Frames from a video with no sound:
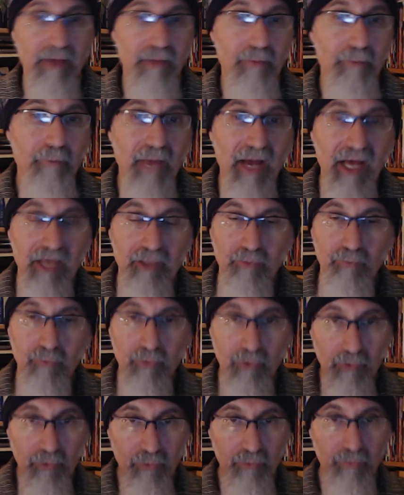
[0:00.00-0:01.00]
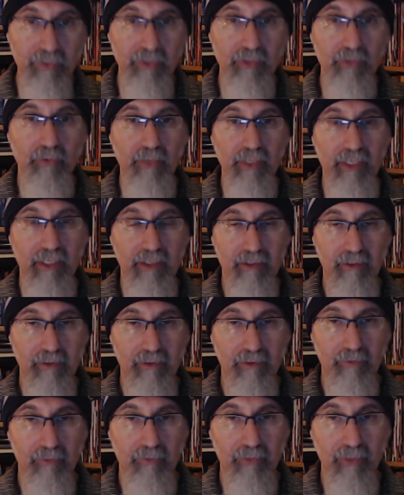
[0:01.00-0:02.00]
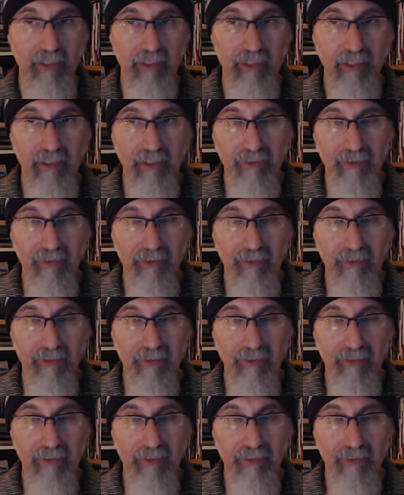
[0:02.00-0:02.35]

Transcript: math blew me away, right?